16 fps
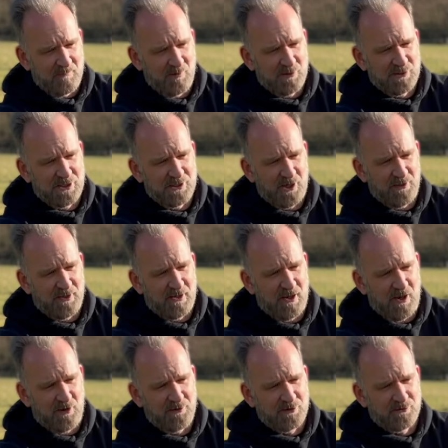pushes on
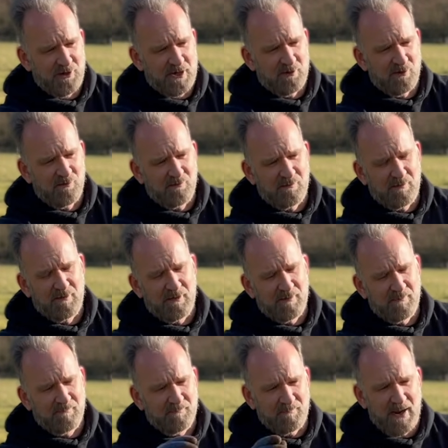the treadle,
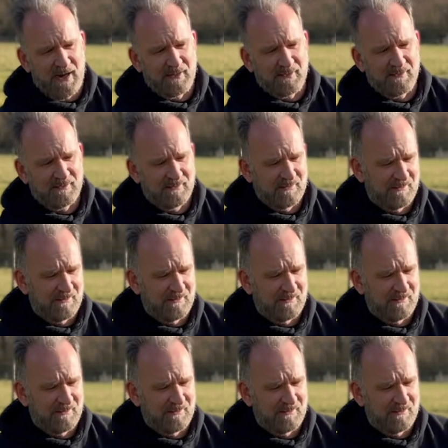bang.